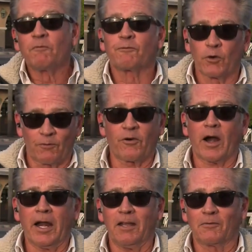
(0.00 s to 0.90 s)
For a
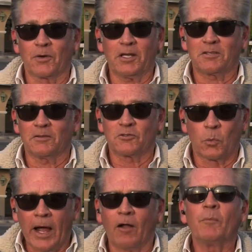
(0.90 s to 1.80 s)
variety of reasons.
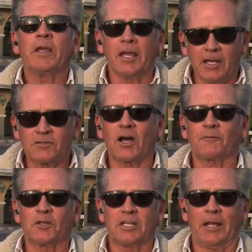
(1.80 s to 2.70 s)
Well, it is
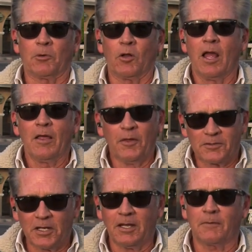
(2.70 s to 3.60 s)
off the table. The
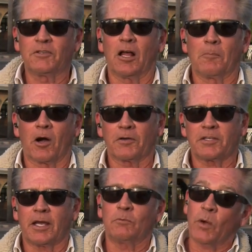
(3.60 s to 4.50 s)
city of Del Mar
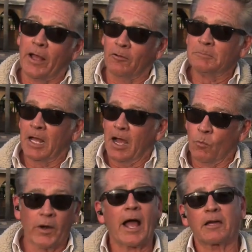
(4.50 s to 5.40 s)
said, well,
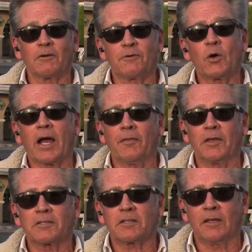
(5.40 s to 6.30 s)
we're not going to vote on
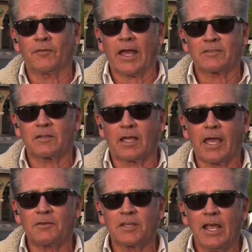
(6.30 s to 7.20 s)
this if that's the
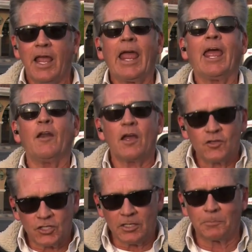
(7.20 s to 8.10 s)
case, and
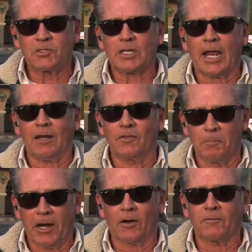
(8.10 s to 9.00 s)
she abstained. The
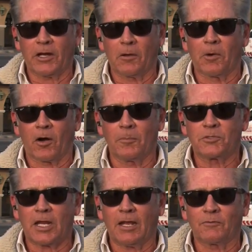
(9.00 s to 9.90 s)
mayor of Del Mar
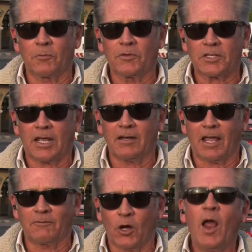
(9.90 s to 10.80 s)
abstained from the Sandag vote.